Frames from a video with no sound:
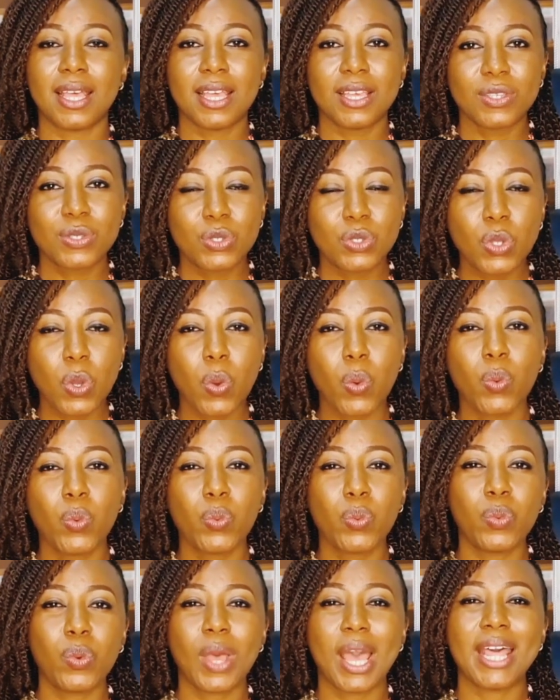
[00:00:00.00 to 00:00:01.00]
So
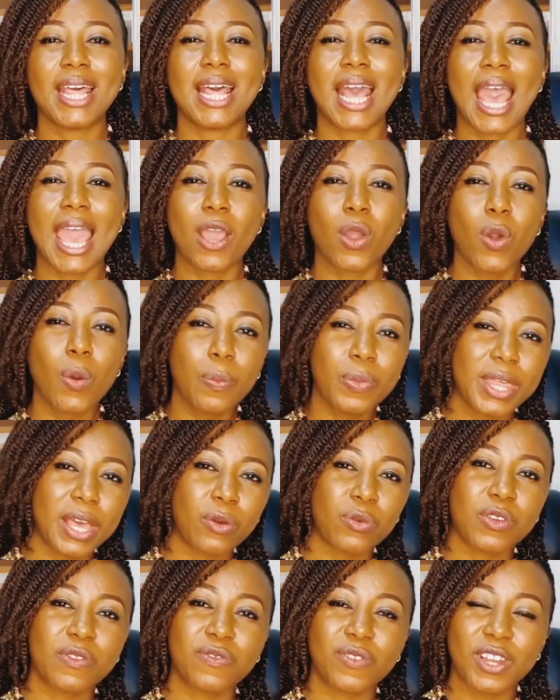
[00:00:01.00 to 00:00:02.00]
I hope that
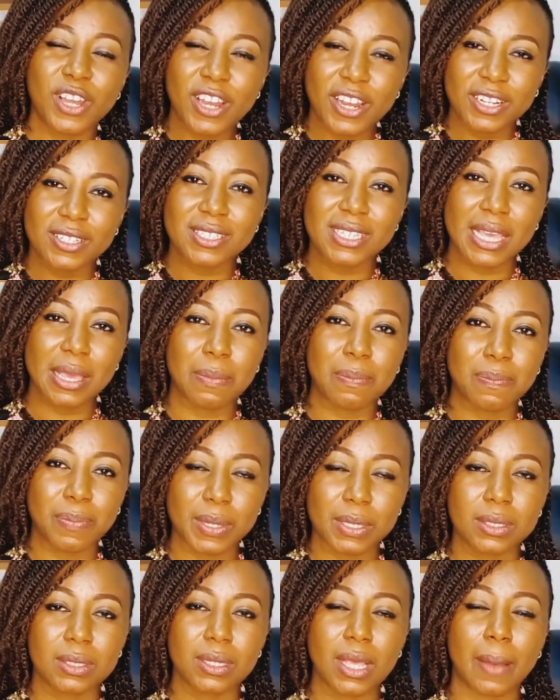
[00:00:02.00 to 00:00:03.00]
we've learned a
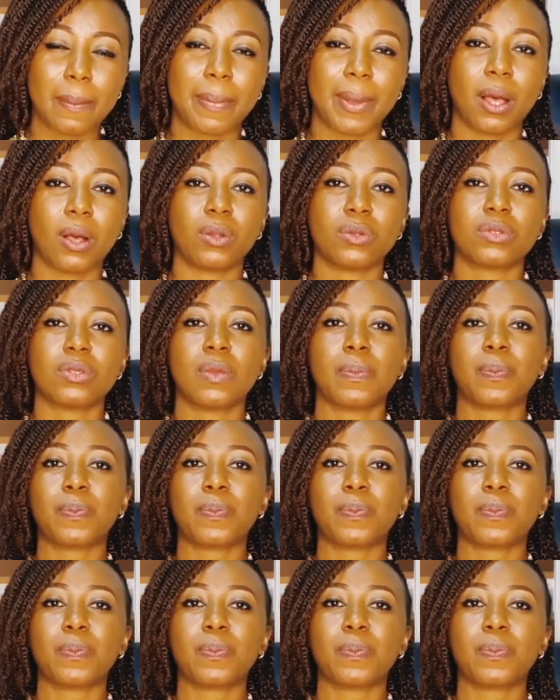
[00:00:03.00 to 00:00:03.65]
bit about